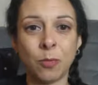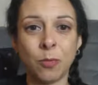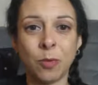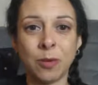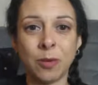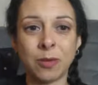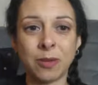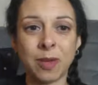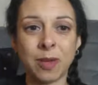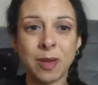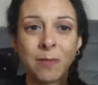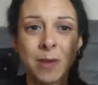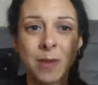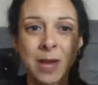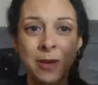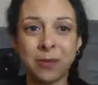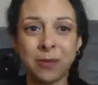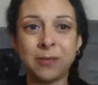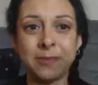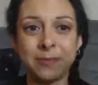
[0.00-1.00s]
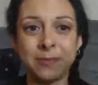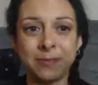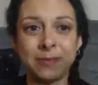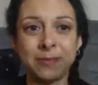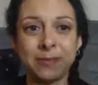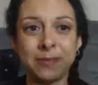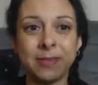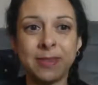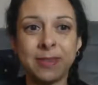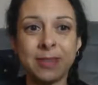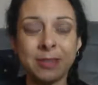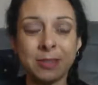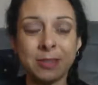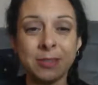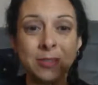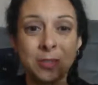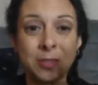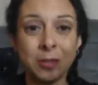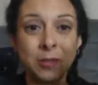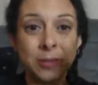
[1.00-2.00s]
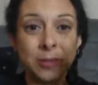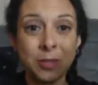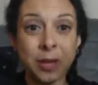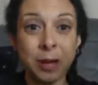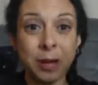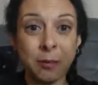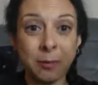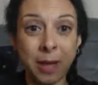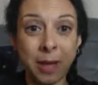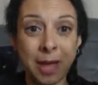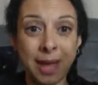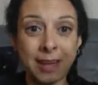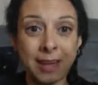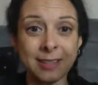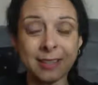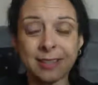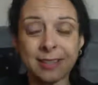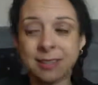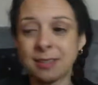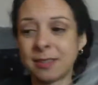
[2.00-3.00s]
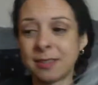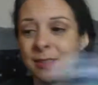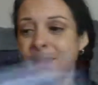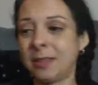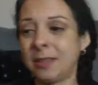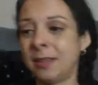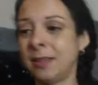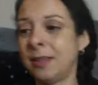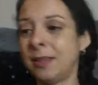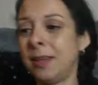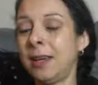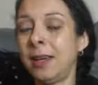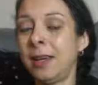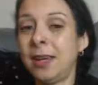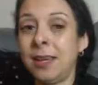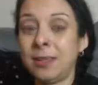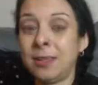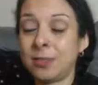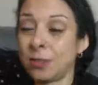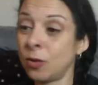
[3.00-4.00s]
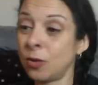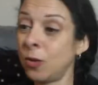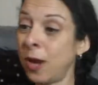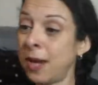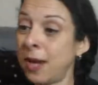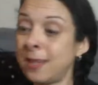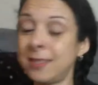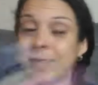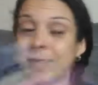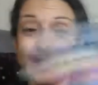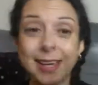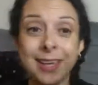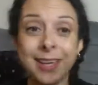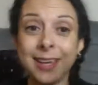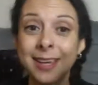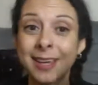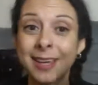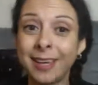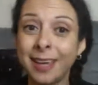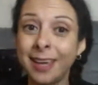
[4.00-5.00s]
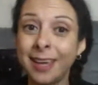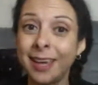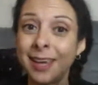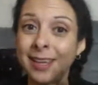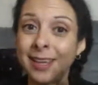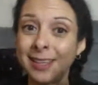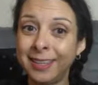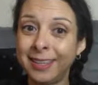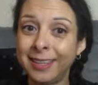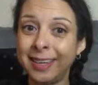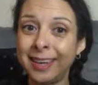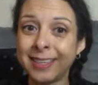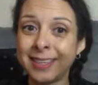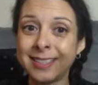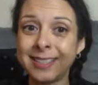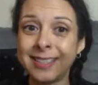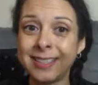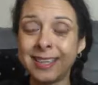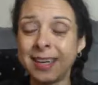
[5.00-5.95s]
will come out. This too shall pass. It's crazy. Yes, it